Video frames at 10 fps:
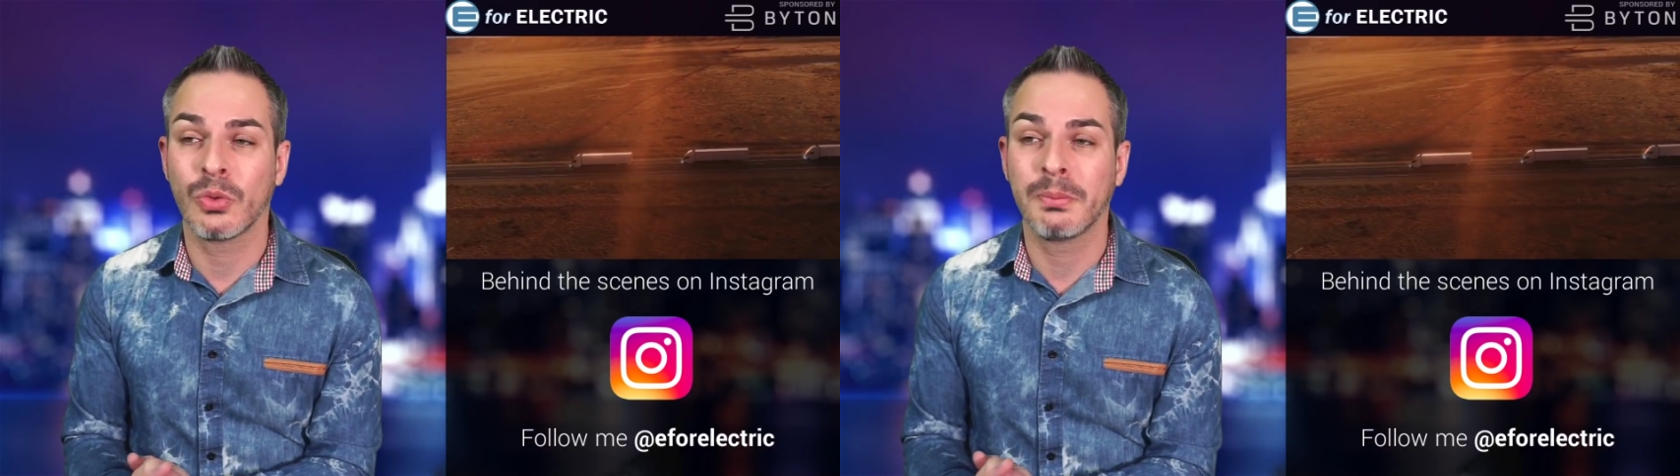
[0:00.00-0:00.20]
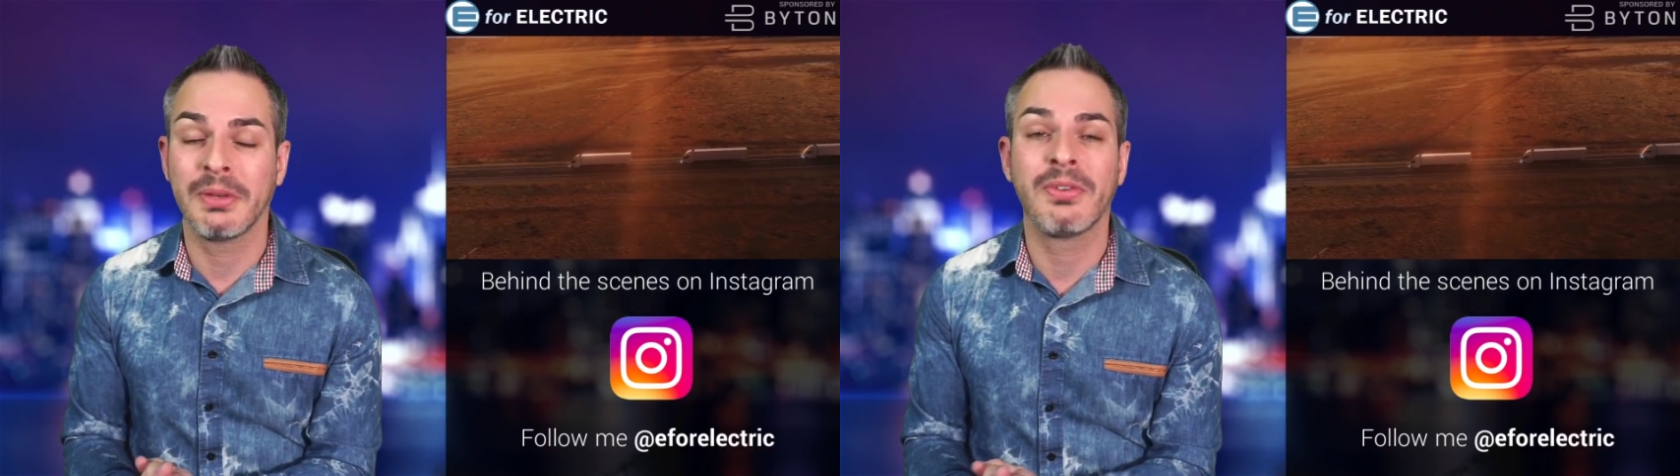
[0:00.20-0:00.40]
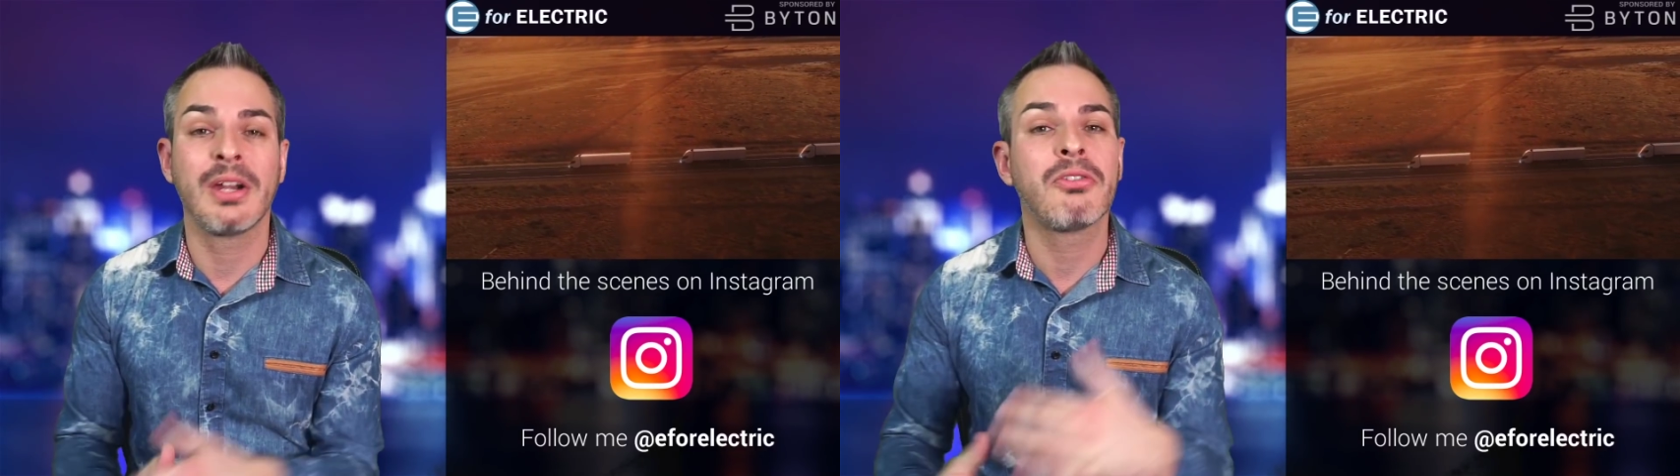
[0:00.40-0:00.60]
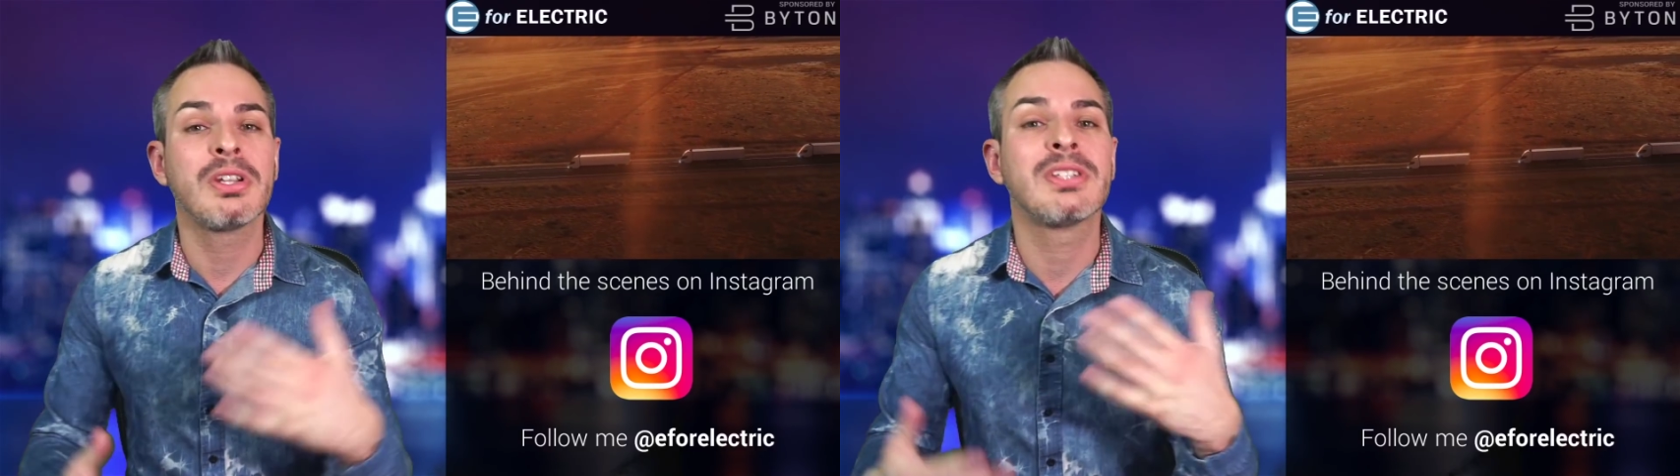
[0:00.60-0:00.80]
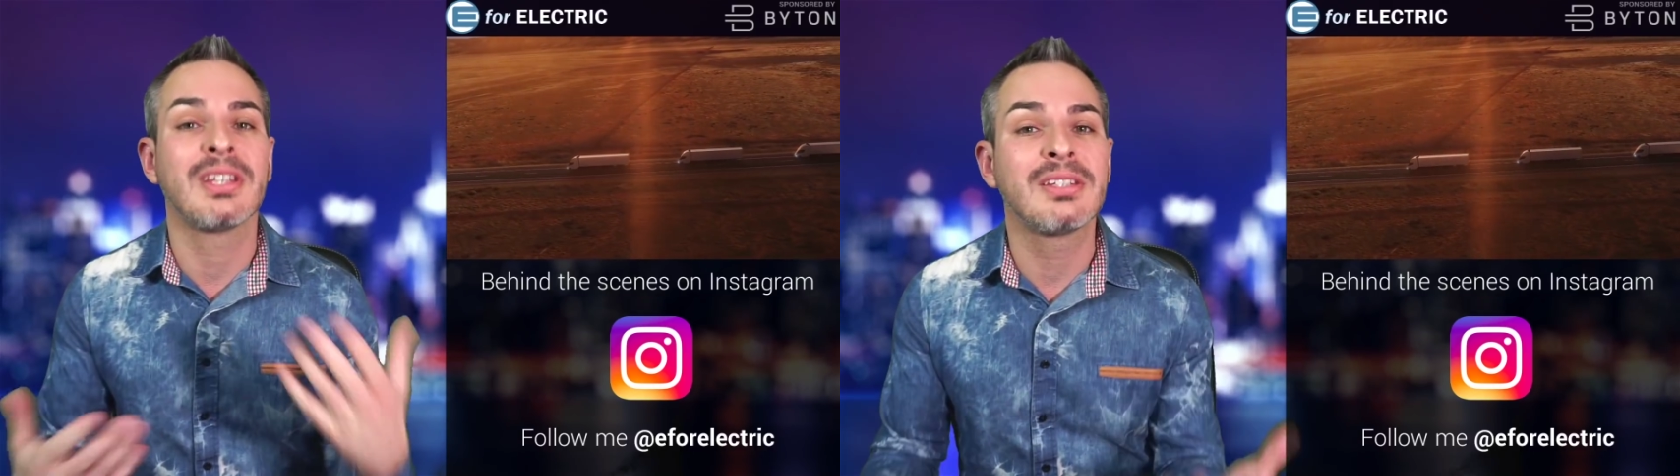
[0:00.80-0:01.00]
will be very
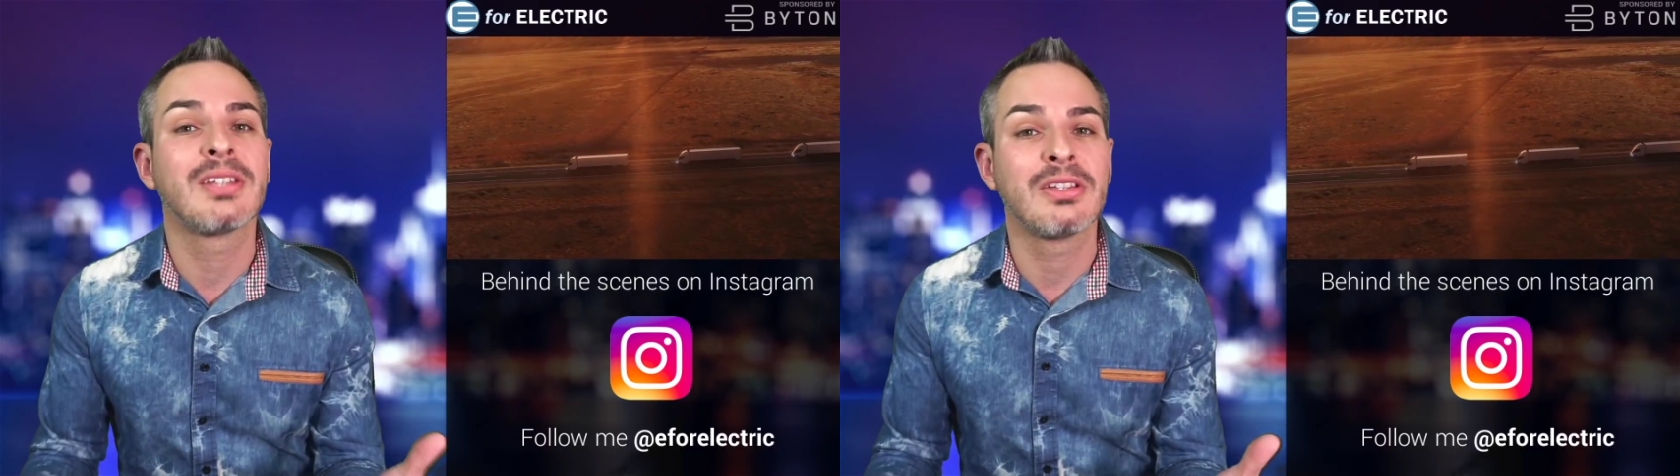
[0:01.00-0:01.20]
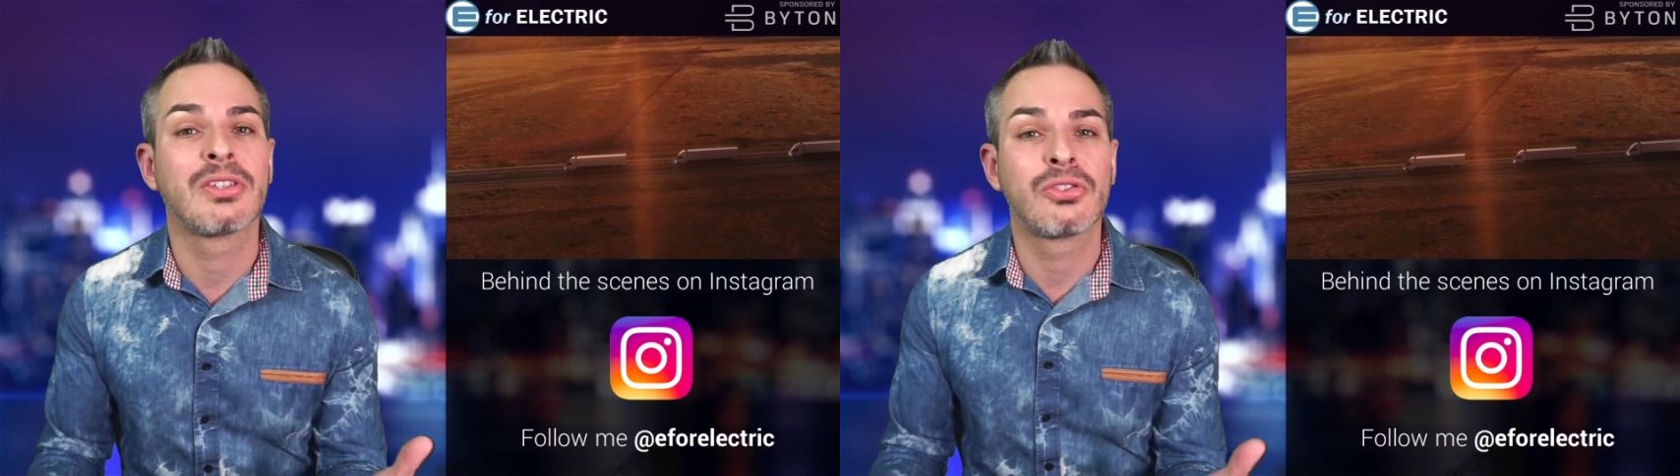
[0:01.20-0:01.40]
resistant